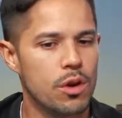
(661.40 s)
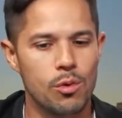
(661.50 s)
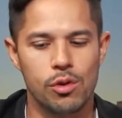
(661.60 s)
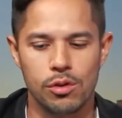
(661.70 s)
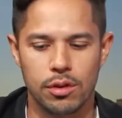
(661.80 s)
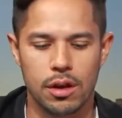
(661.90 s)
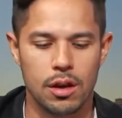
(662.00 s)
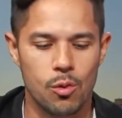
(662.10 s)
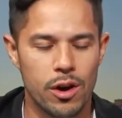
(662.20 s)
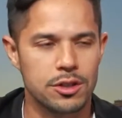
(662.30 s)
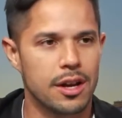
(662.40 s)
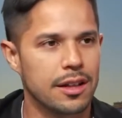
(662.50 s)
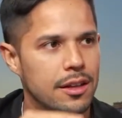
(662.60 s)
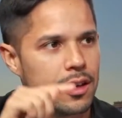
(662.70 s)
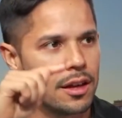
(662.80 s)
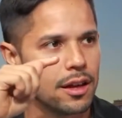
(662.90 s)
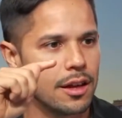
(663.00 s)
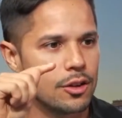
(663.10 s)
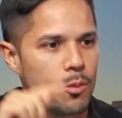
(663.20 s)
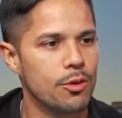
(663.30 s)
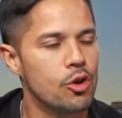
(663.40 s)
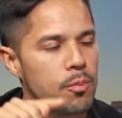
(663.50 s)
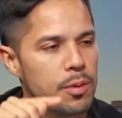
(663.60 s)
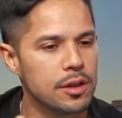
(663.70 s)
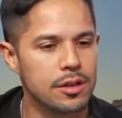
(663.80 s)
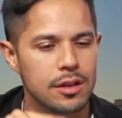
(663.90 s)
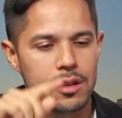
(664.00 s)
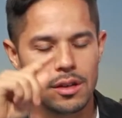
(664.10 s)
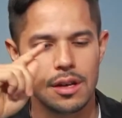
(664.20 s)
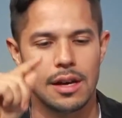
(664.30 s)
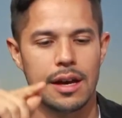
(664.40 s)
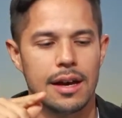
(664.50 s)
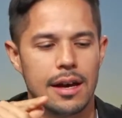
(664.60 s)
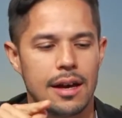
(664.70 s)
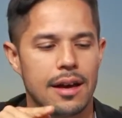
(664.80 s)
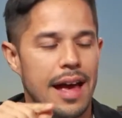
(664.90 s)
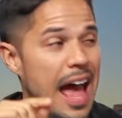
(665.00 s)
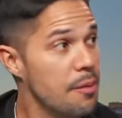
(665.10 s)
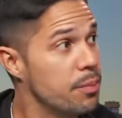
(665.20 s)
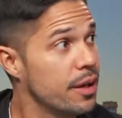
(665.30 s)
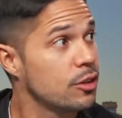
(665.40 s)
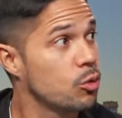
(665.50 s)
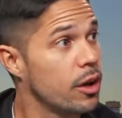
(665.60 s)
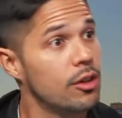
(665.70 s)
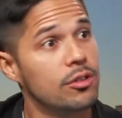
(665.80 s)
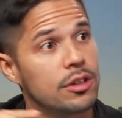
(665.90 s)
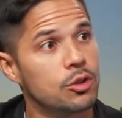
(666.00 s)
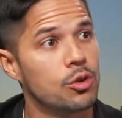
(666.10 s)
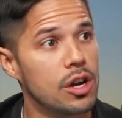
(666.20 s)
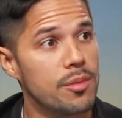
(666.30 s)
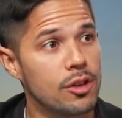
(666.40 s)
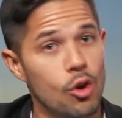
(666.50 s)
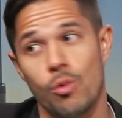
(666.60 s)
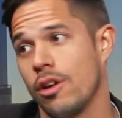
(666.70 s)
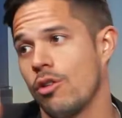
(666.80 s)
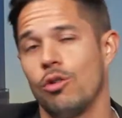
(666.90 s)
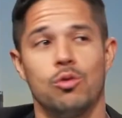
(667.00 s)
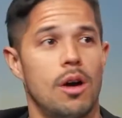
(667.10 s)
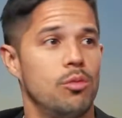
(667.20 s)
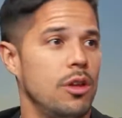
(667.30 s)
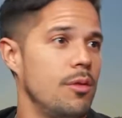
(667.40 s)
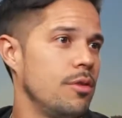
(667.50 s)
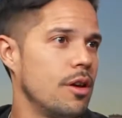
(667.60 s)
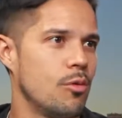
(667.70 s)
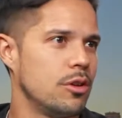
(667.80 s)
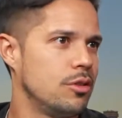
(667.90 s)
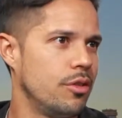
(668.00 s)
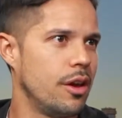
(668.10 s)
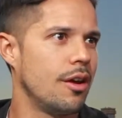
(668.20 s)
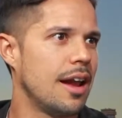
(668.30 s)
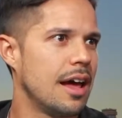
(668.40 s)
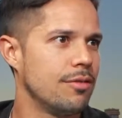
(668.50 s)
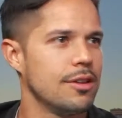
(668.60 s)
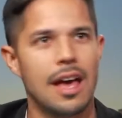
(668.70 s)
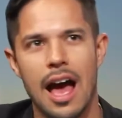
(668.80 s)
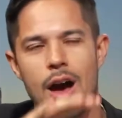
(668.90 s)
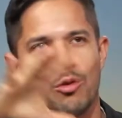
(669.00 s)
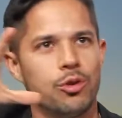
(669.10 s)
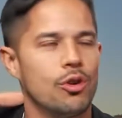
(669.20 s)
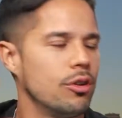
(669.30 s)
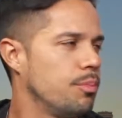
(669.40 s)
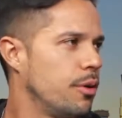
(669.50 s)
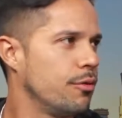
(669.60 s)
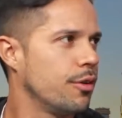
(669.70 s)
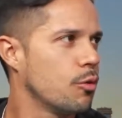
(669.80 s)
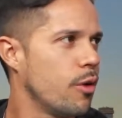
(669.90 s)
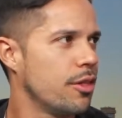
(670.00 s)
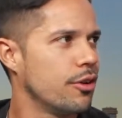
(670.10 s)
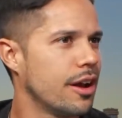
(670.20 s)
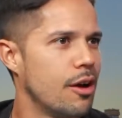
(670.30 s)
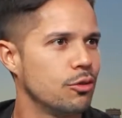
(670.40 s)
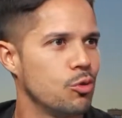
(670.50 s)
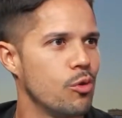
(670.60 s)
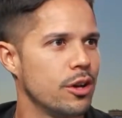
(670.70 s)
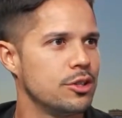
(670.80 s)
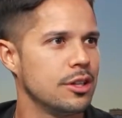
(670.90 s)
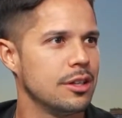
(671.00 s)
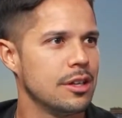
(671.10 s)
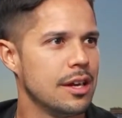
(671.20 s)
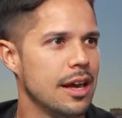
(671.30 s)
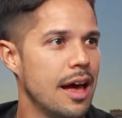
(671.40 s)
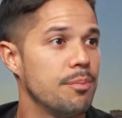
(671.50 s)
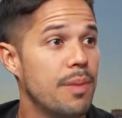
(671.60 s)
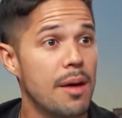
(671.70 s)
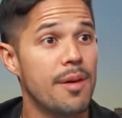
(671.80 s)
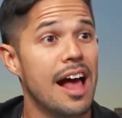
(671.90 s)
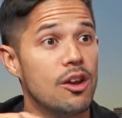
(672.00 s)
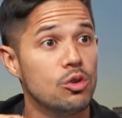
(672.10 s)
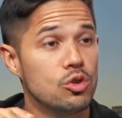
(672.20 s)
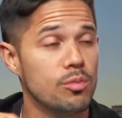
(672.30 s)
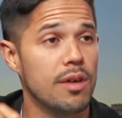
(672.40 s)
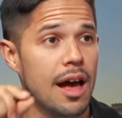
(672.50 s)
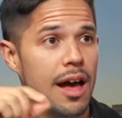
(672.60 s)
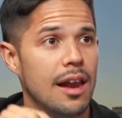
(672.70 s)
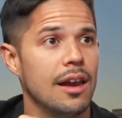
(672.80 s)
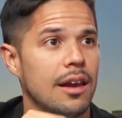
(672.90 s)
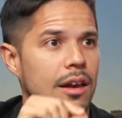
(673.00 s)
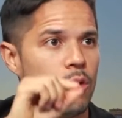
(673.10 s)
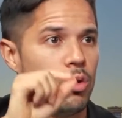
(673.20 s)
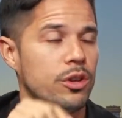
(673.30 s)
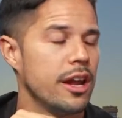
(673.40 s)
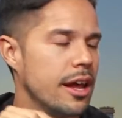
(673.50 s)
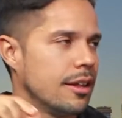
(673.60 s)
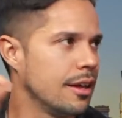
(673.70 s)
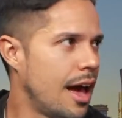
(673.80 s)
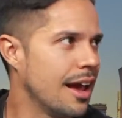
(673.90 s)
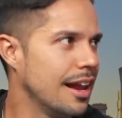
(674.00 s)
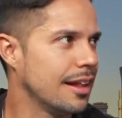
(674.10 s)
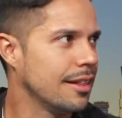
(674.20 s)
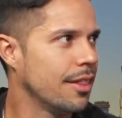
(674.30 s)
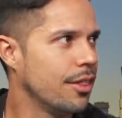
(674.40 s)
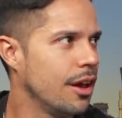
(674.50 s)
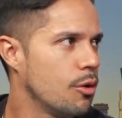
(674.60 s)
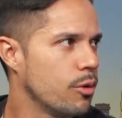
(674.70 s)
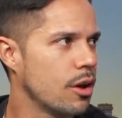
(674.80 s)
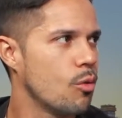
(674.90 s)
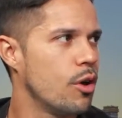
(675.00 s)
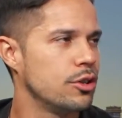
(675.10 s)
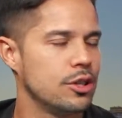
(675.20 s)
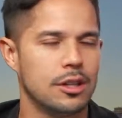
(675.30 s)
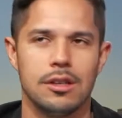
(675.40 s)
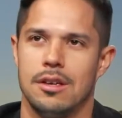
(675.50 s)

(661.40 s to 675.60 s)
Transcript: will watch at the WPT app as well, the tournament, or we can go to Abu Dhabi and watch it there live. Outdoor, perfect weather now to watch it at Bab Al Nujum Al Hudriyat Island. There we can watch it